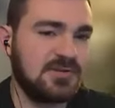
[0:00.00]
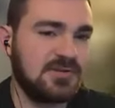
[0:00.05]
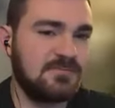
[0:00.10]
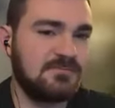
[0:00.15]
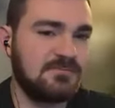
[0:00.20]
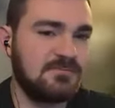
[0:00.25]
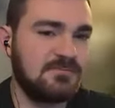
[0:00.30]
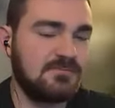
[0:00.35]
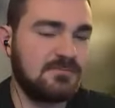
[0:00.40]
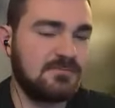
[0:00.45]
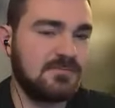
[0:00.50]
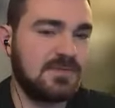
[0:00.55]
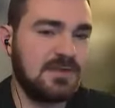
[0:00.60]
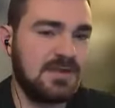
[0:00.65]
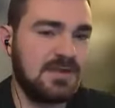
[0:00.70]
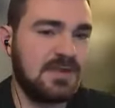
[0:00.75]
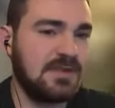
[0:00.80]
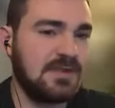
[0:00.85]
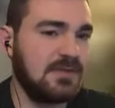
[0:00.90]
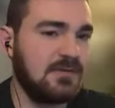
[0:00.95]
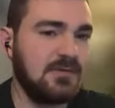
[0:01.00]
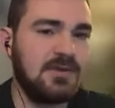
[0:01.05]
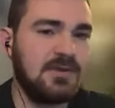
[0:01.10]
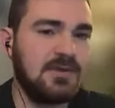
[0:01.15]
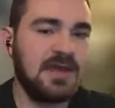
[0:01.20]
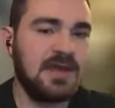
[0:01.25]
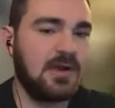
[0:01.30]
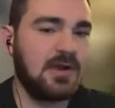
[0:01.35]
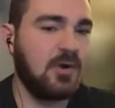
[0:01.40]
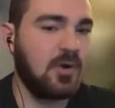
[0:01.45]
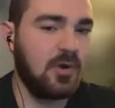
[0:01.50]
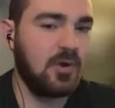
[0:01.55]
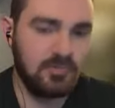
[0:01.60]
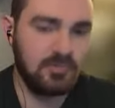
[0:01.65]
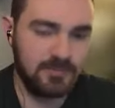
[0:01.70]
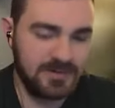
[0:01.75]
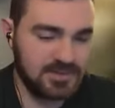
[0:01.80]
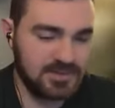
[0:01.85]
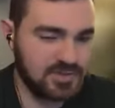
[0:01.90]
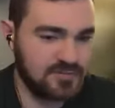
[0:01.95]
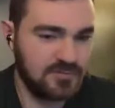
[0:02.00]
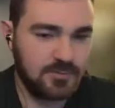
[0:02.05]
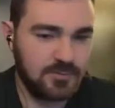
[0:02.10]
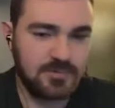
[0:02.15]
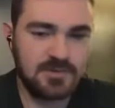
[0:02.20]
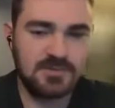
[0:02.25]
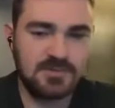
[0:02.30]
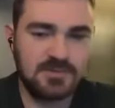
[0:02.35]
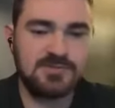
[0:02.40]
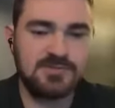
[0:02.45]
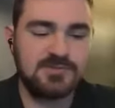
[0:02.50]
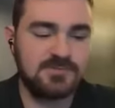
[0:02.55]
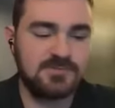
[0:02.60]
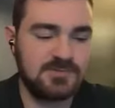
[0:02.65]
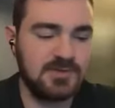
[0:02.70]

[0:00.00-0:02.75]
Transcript: gonna get a whole bunch of awards.